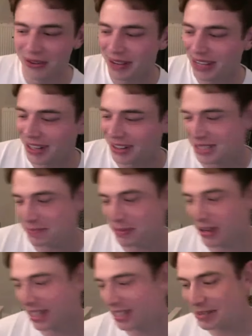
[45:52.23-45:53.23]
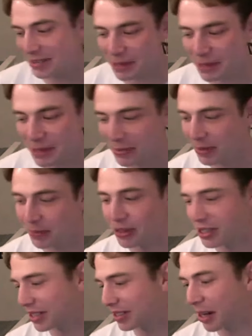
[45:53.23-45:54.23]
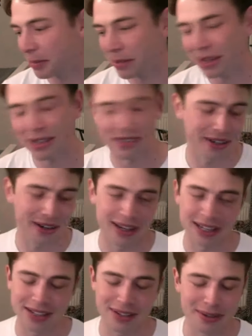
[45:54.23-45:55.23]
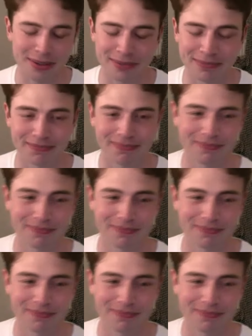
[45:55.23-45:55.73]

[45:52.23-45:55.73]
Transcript: New airlines buying it so people can watch it up in the sky too.